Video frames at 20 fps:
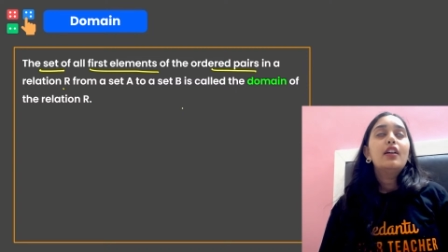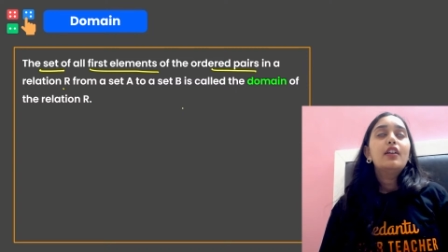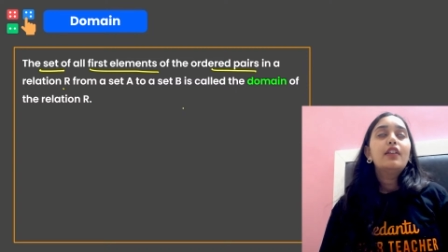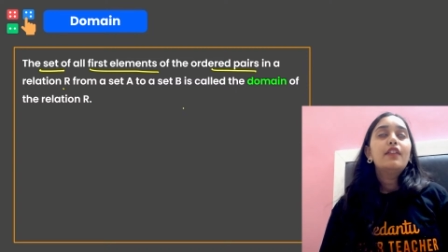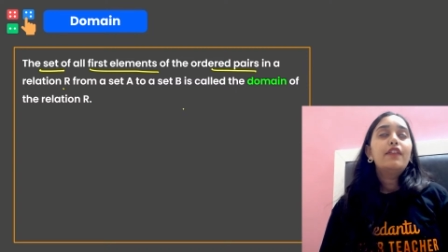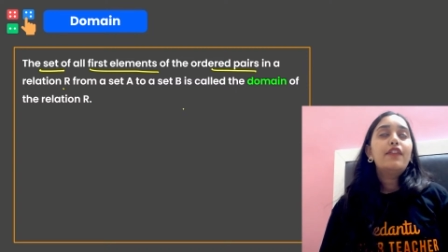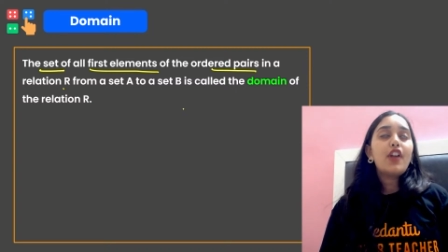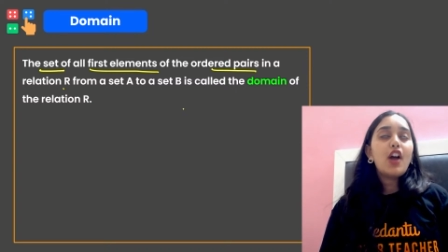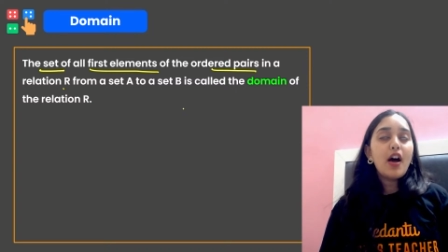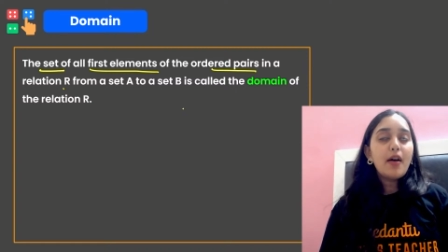
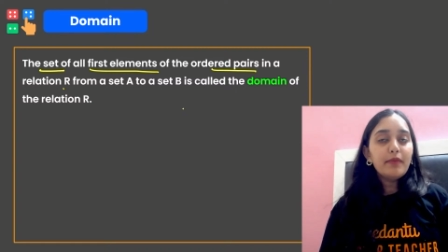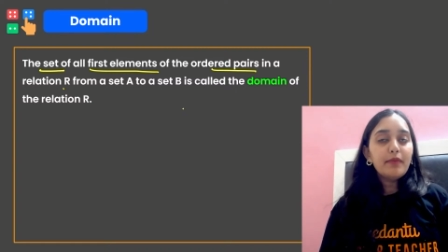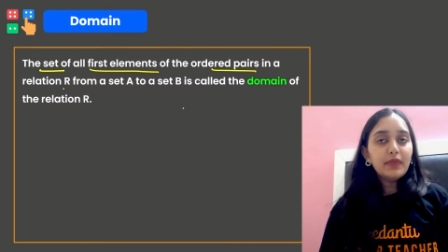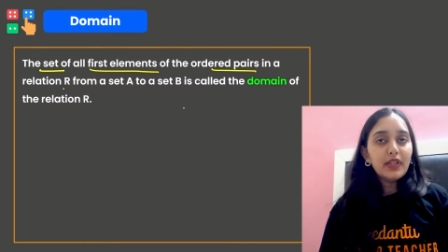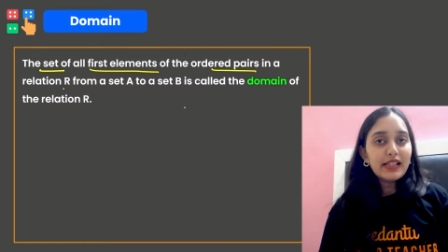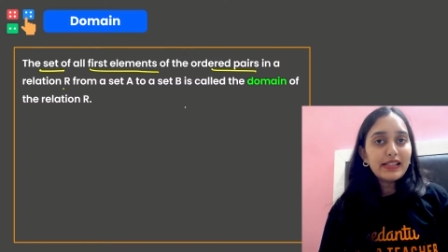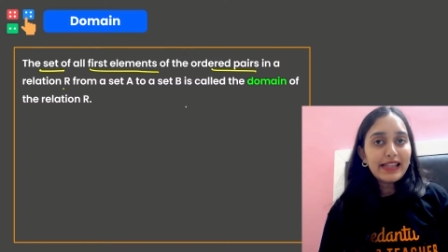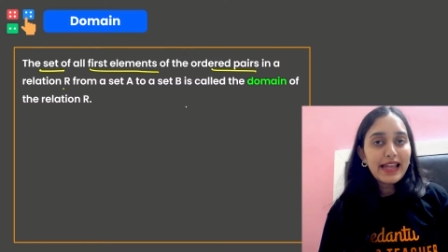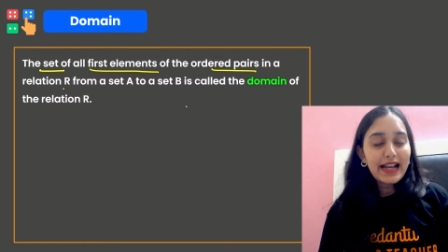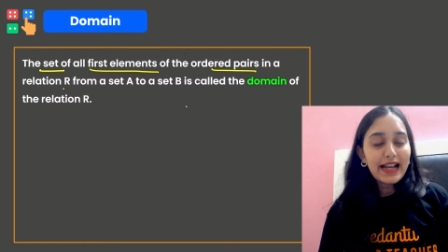from the
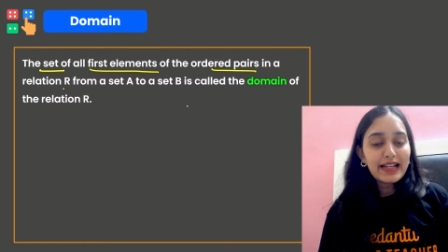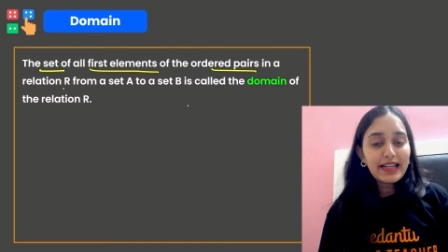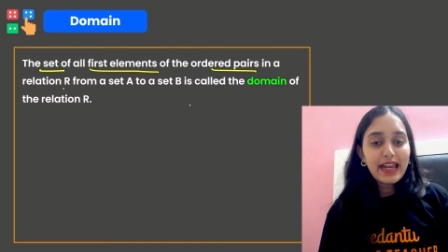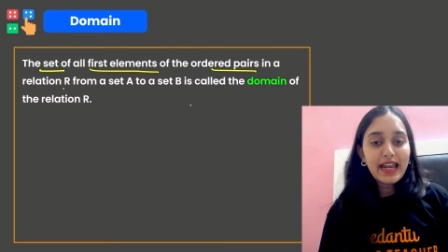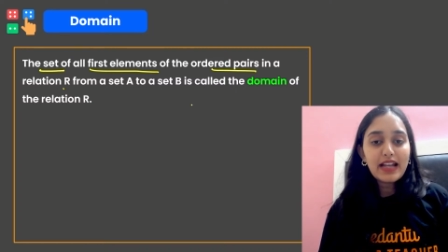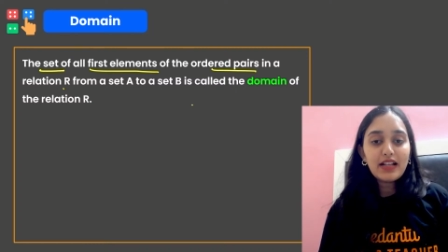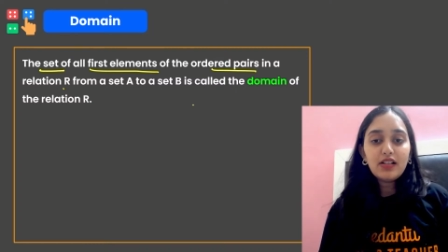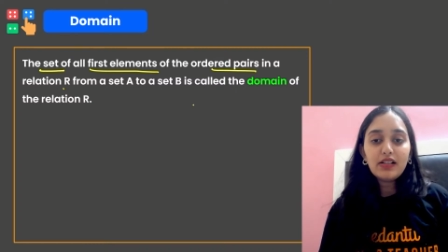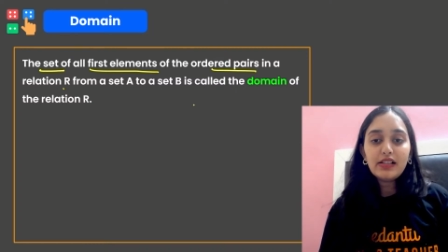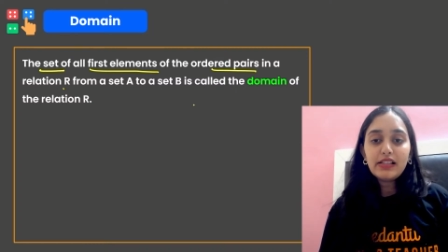set
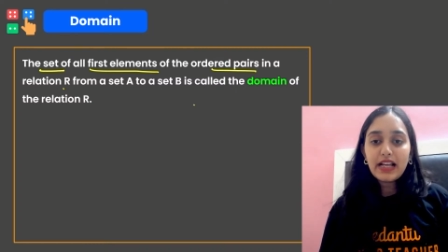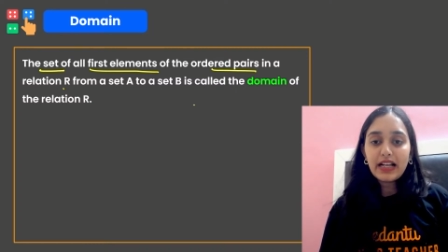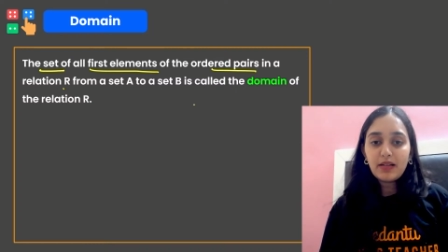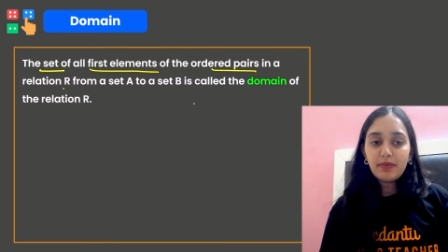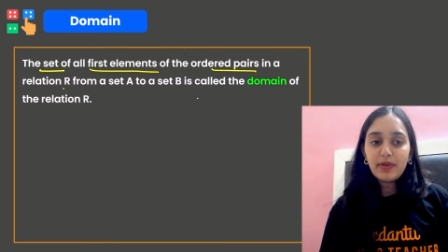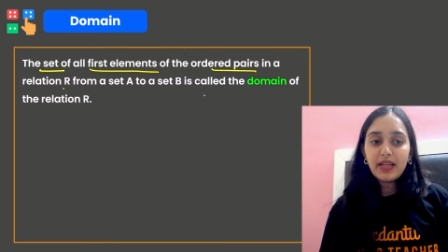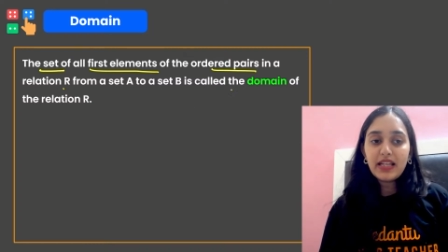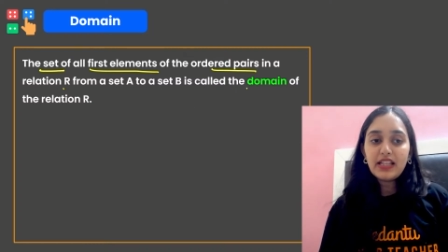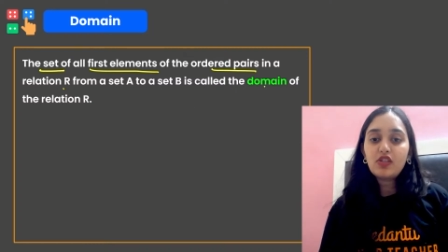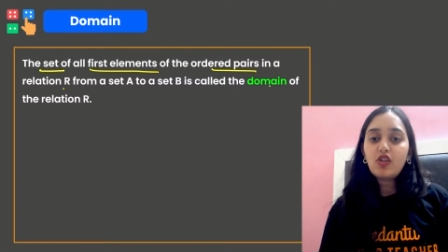A to set
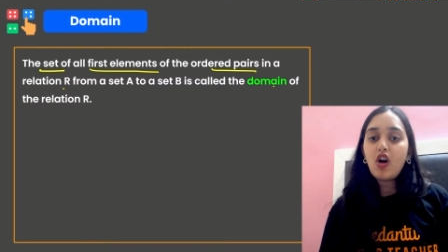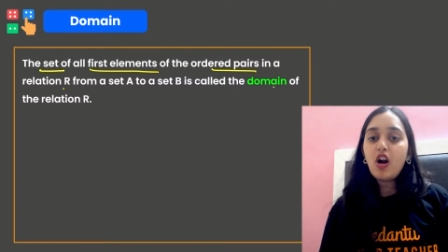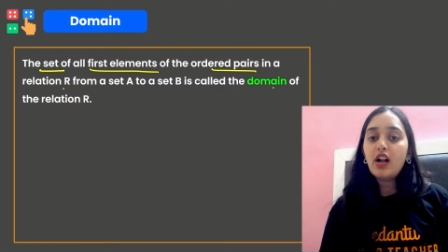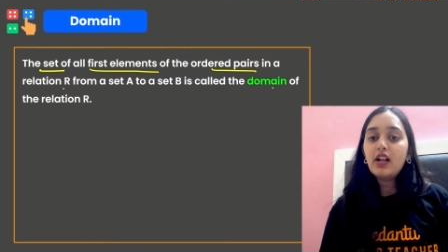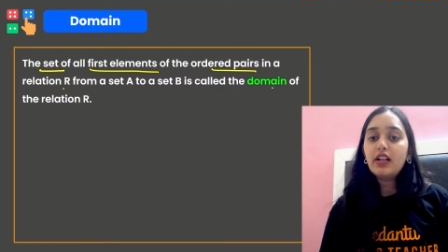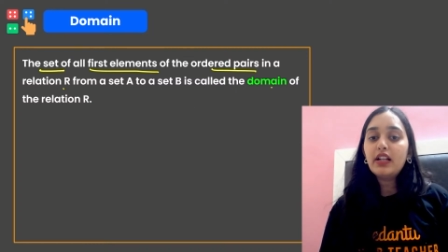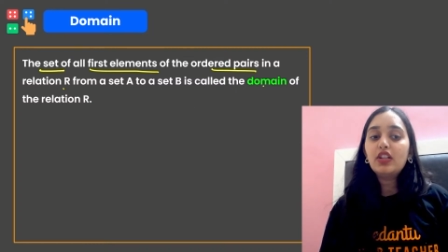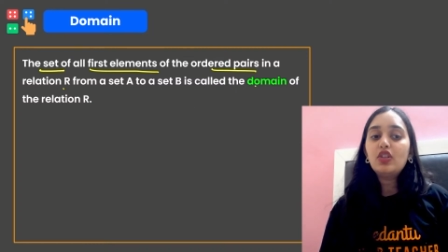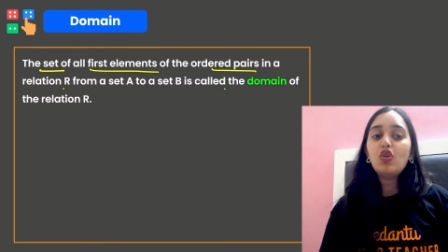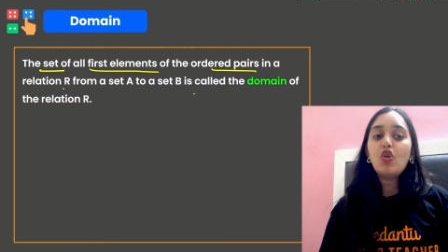B is
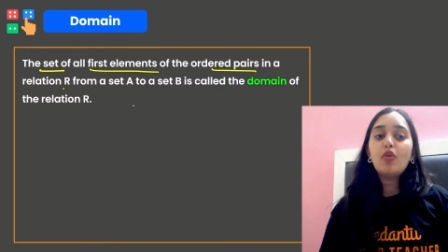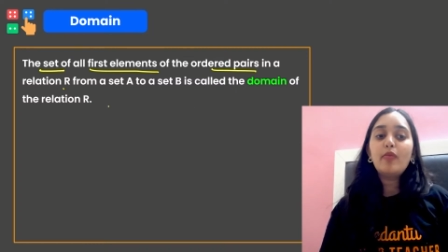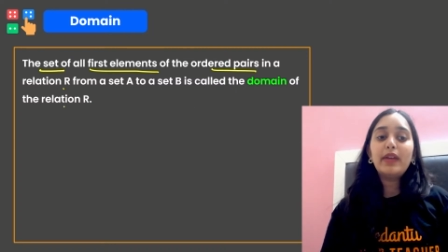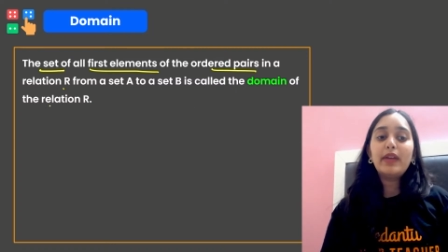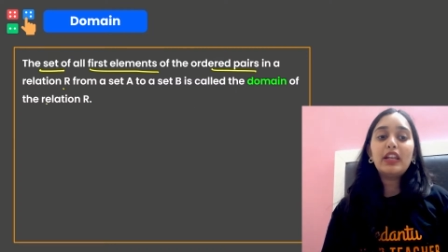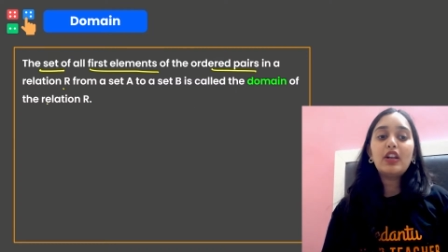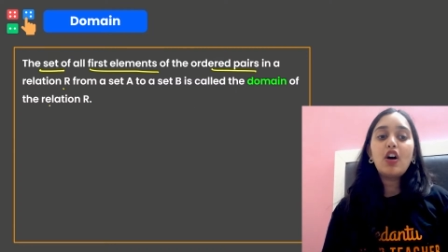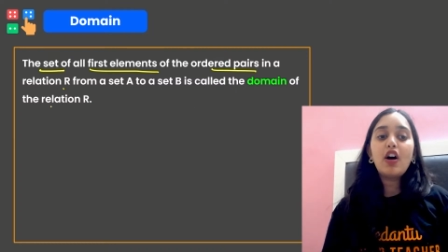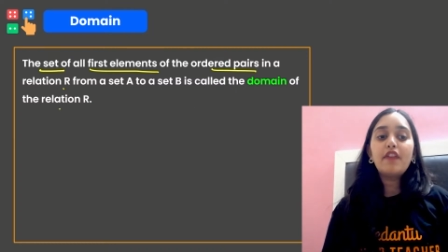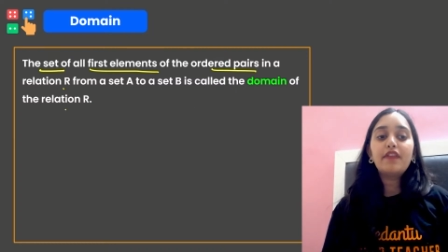called the
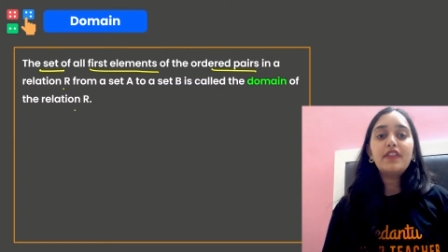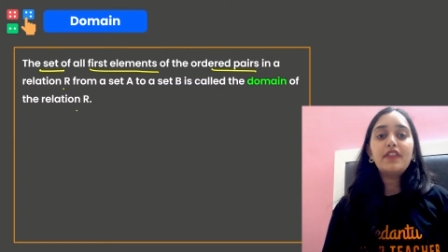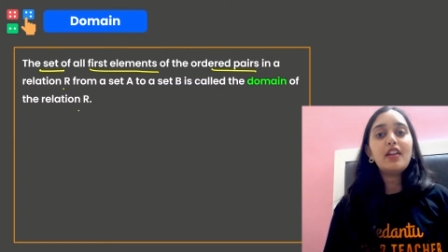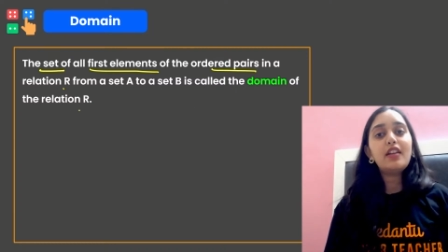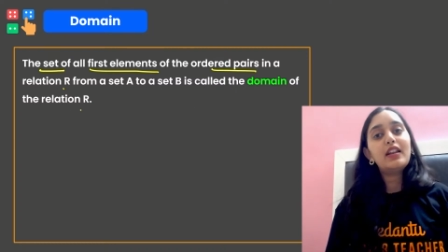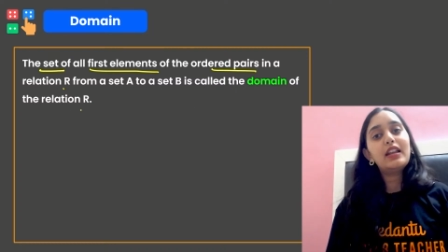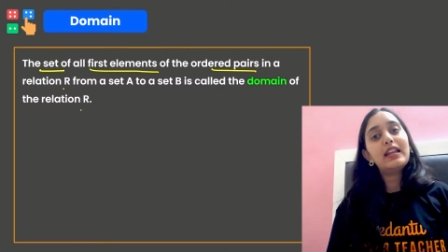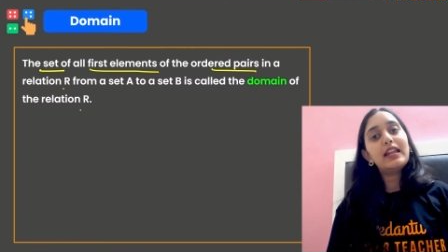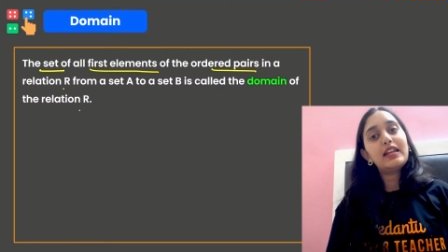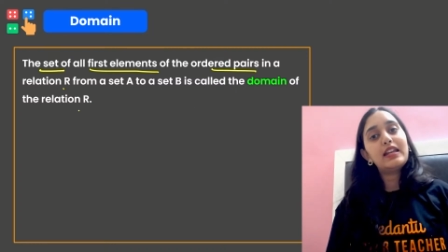domain of the
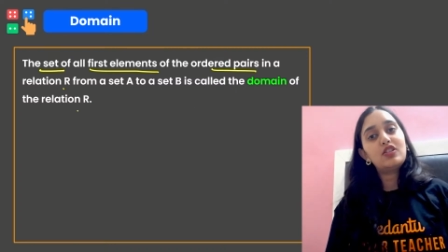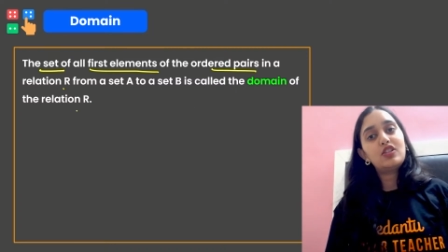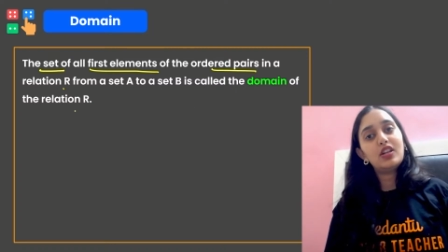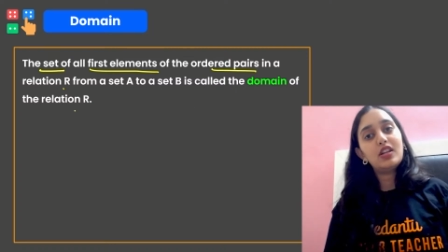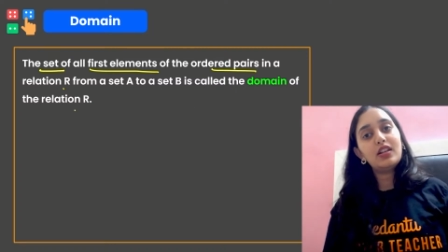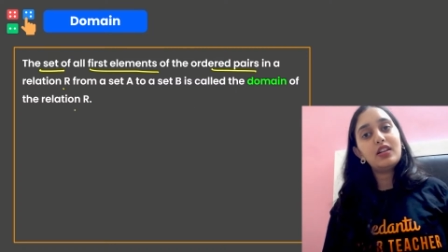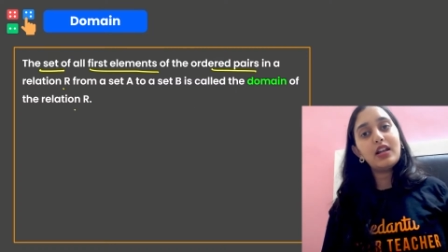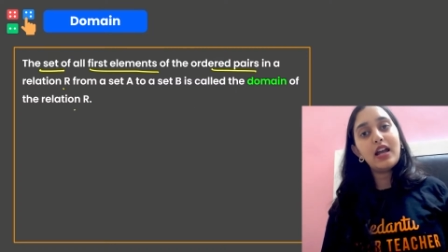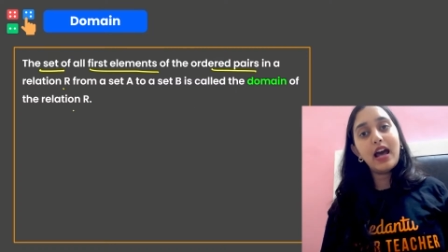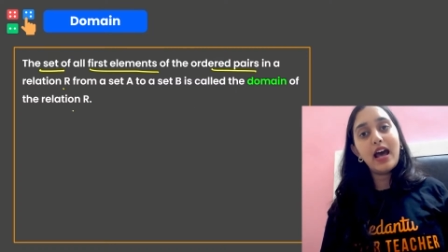
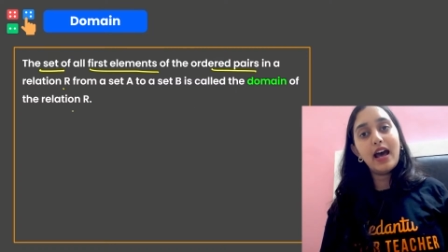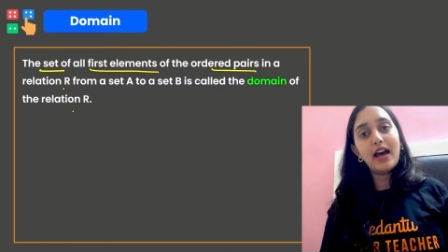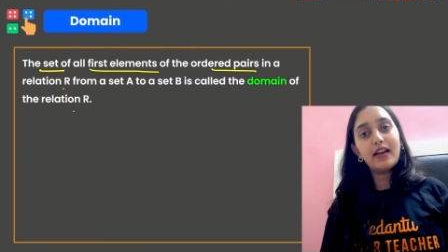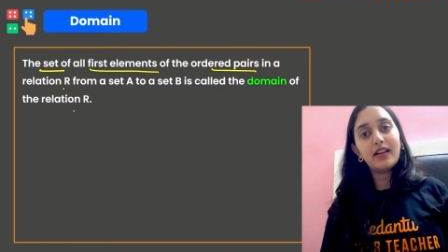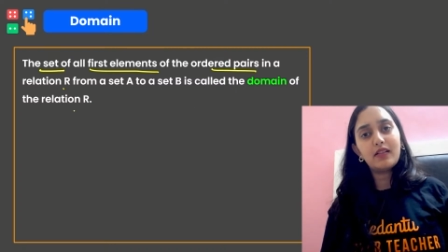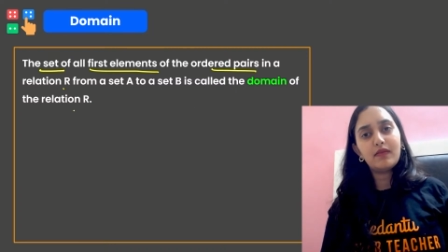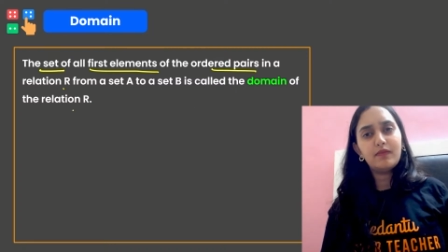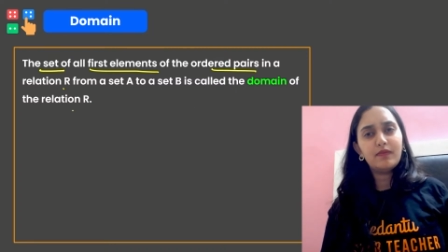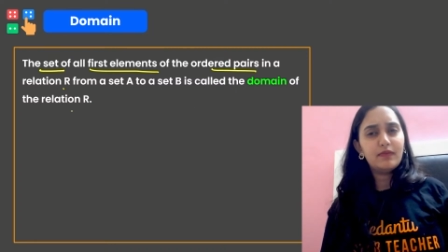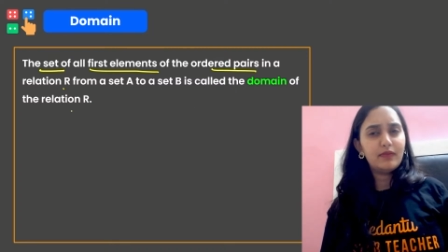relation R.